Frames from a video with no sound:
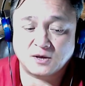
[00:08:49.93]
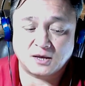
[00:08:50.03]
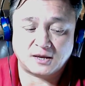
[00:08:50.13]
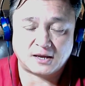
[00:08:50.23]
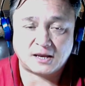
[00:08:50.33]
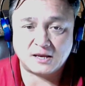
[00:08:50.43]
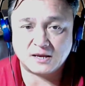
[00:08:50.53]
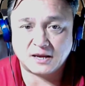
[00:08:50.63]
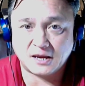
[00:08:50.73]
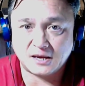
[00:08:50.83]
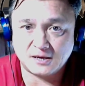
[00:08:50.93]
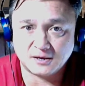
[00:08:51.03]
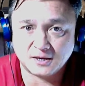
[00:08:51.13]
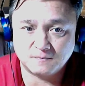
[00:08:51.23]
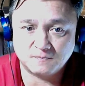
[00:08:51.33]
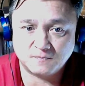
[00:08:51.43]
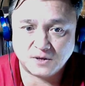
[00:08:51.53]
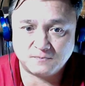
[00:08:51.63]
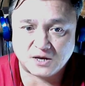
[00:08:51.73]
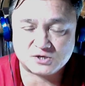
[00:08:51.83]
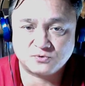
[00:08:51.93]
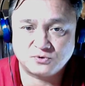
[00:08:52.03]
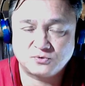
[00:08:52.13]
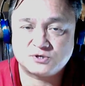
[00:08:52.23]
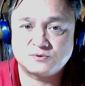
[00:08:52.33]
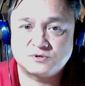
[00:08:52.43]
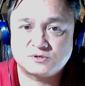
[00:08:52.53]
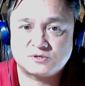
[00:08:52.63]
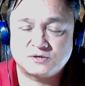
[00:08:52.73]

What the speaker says: a ambassador encryption